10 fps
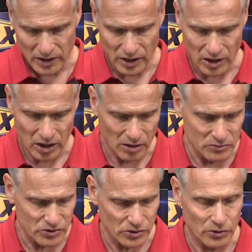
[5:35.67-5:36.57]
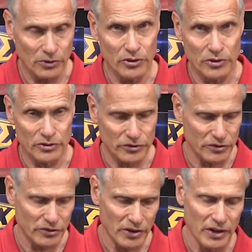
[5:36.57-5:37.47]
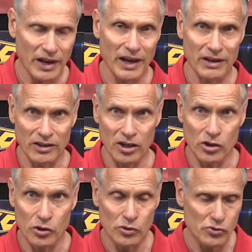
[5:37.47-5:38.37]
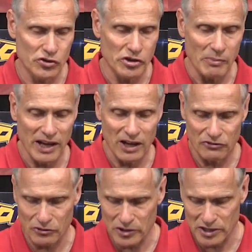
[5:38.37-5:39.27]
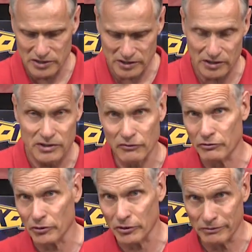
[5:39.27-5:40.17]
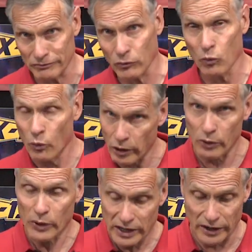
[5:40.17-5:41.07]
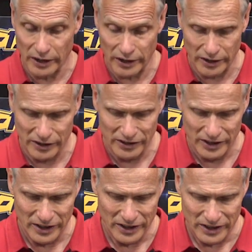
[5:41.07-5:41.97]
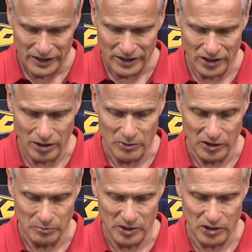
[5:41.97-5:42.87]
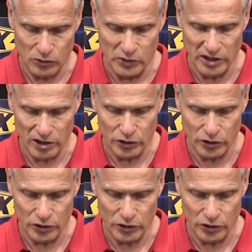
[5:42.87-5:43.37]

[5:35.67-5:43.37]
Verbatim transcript: Um, so there's not a huge demand for this, except for where we are, um, if, because we are